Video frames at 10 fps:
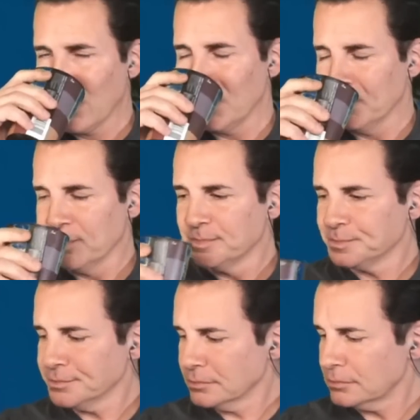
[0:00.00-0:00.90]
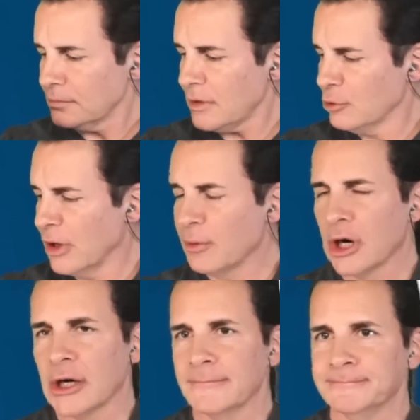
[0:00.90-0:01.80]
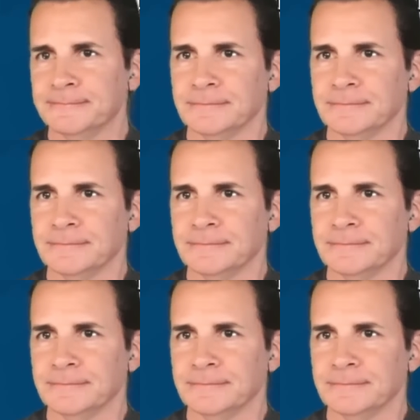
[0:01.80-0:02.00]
Mm-hmm. Great work. A friend